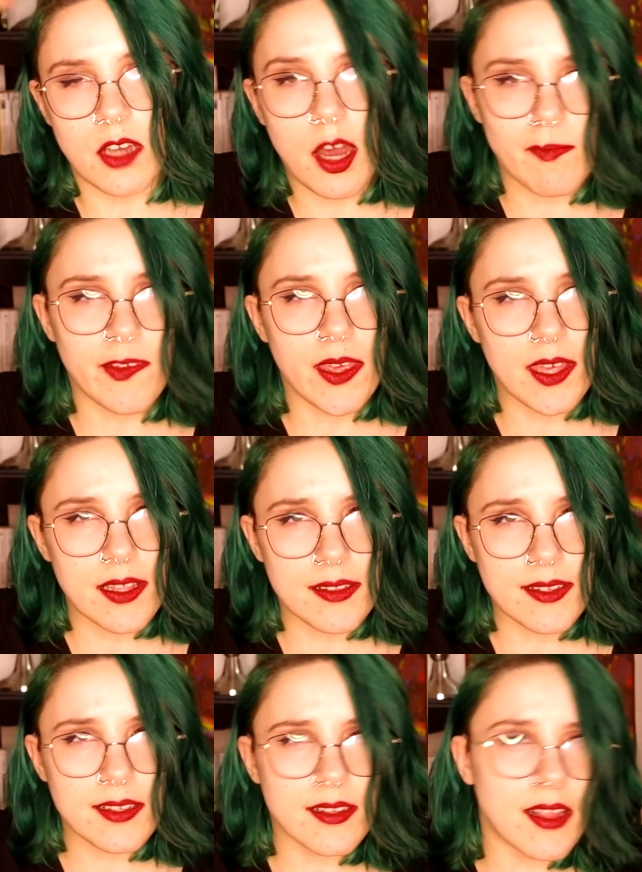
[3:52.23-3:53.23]

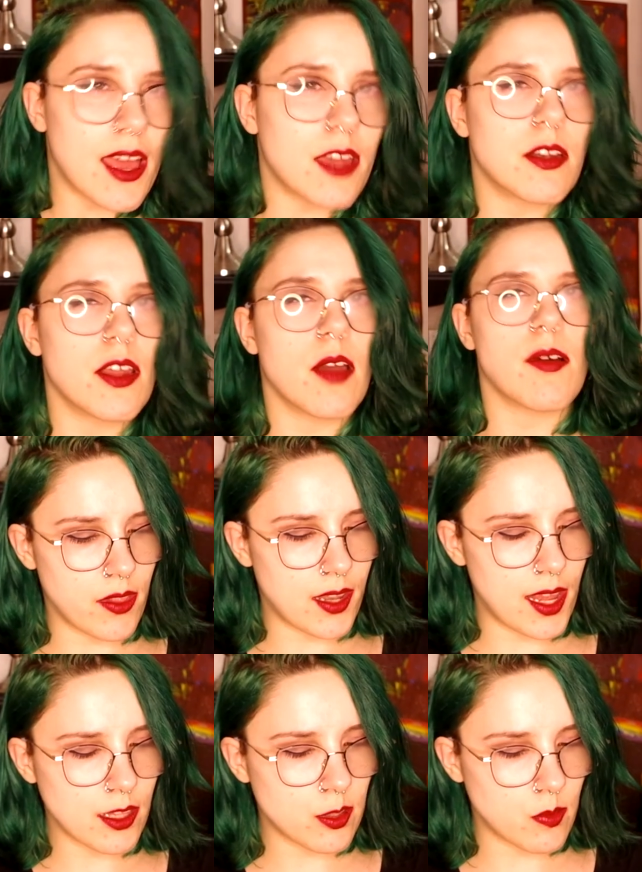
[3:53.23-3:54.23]
obvious. I don't know. The
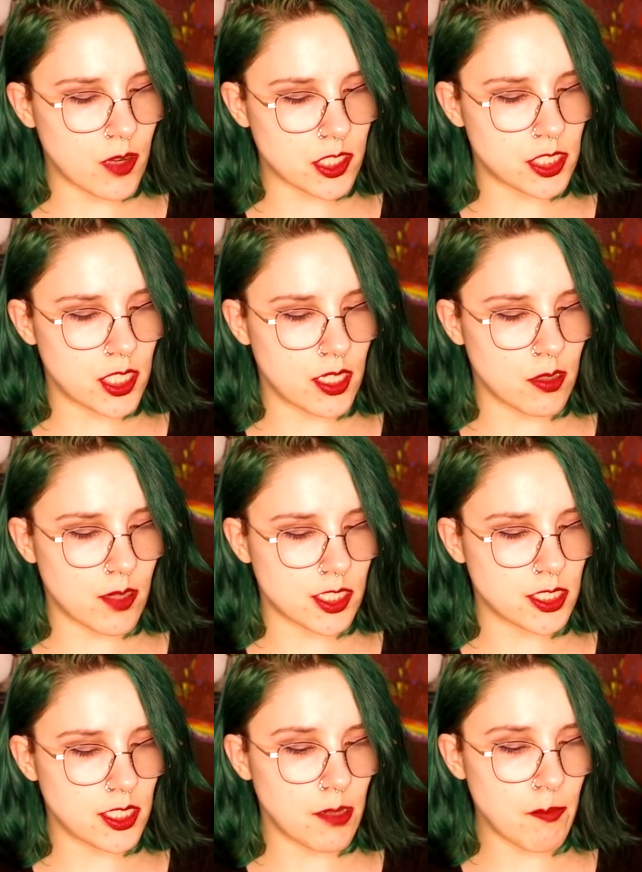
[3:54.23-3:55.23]
next question,
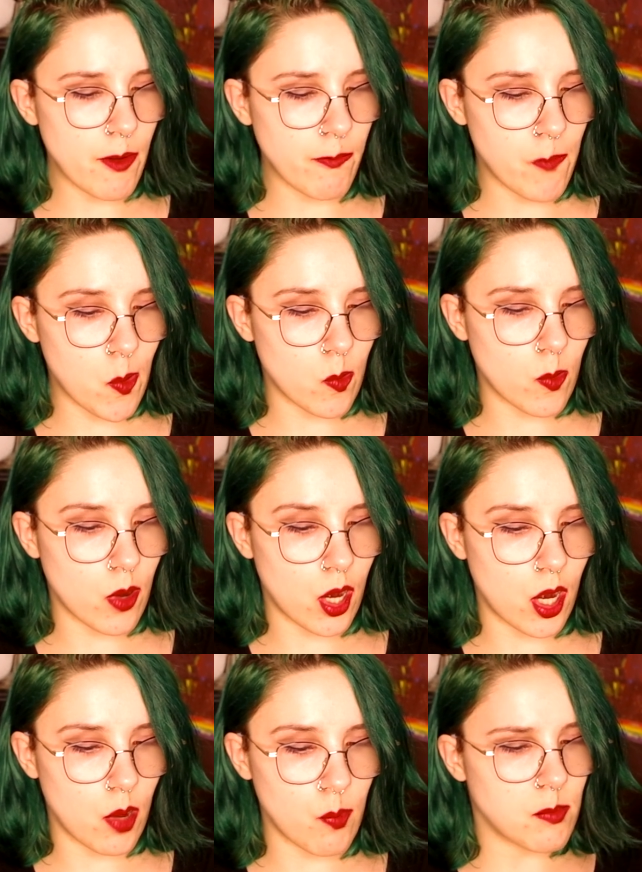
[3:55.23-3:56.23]
question number
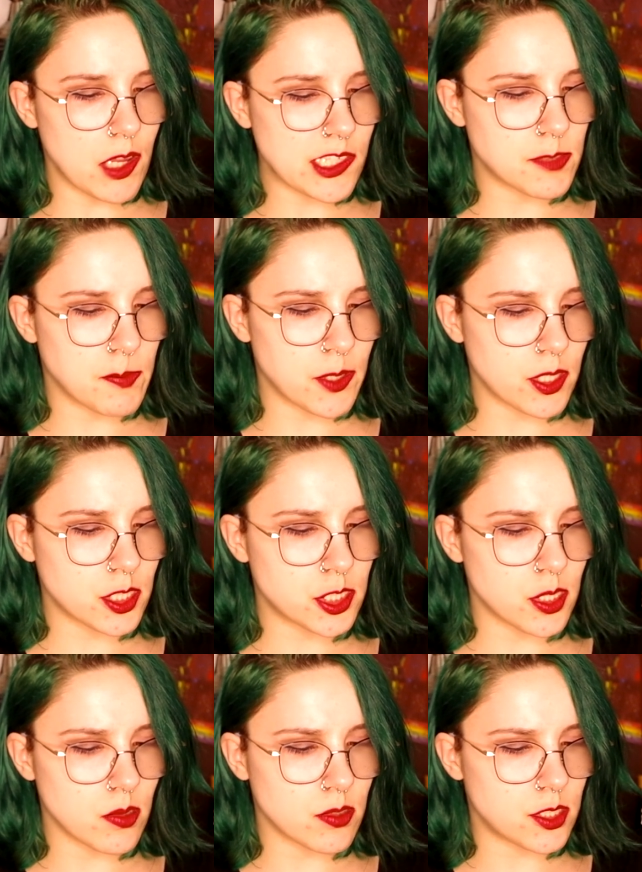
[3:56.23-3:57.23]
4. Which book
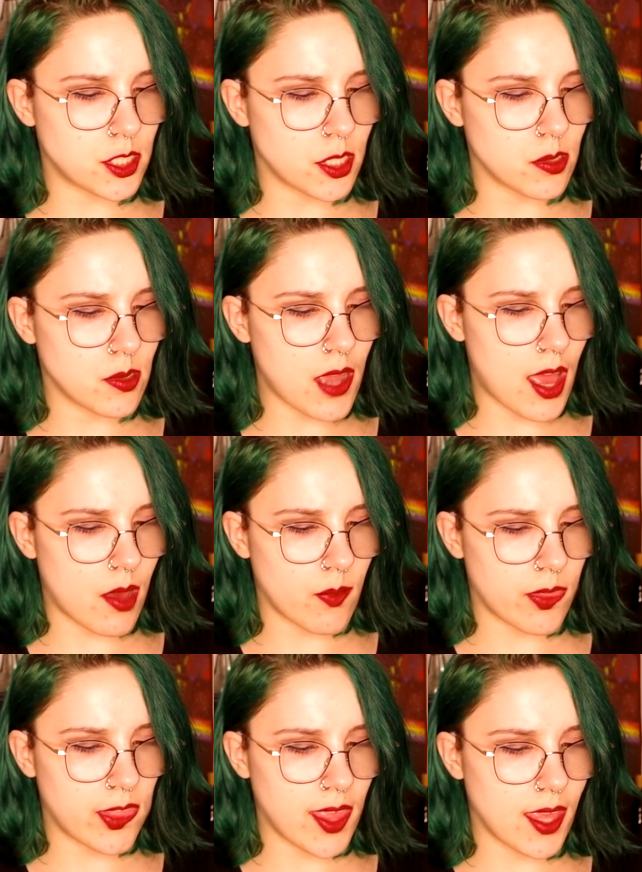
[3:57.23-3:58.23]
shows you
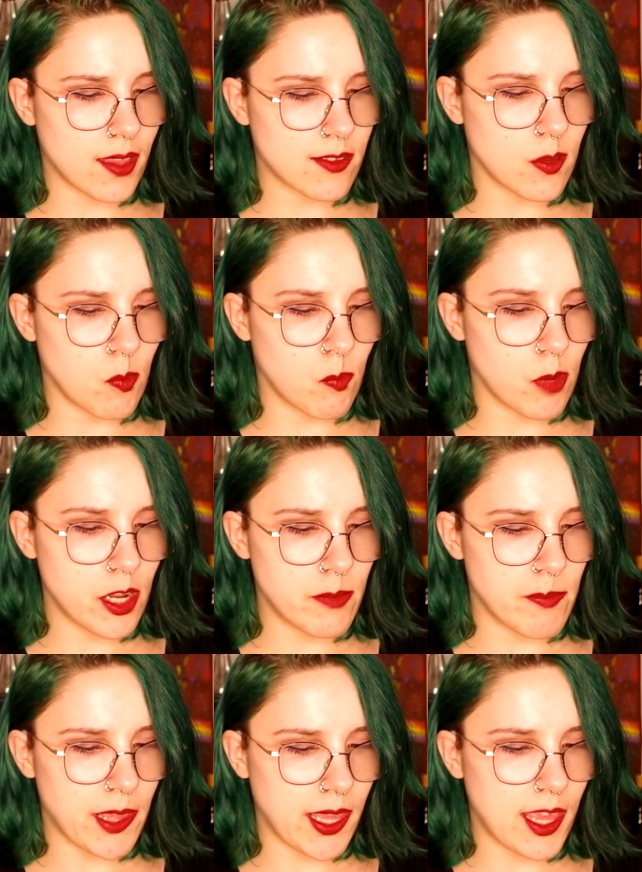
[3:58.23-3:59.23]
how things
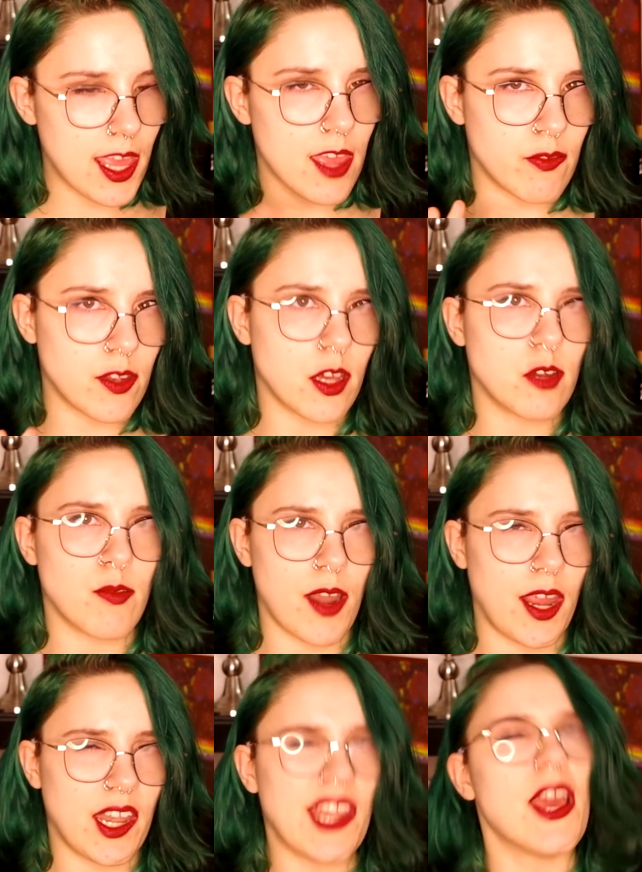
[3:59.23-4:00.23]
would be if done
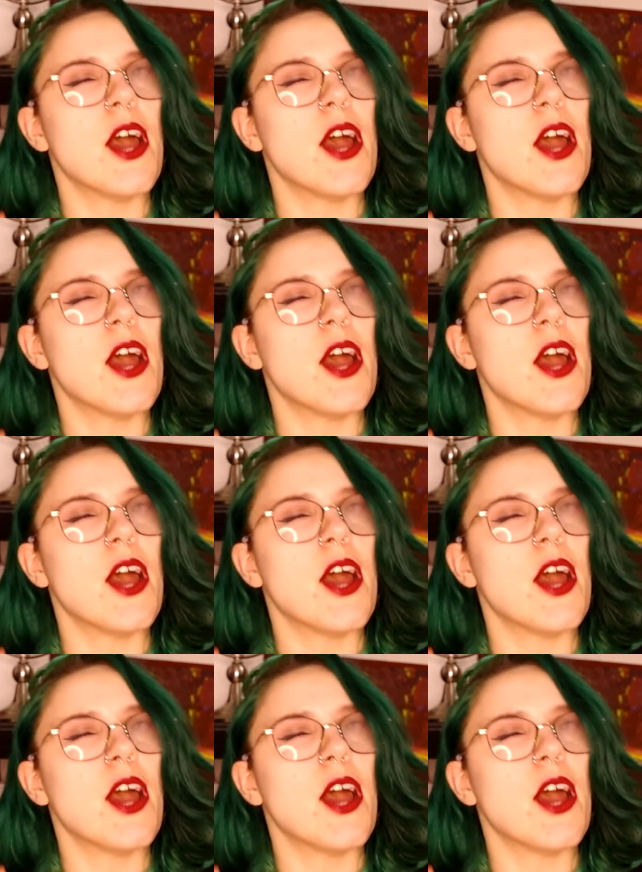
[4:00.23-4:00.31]
right?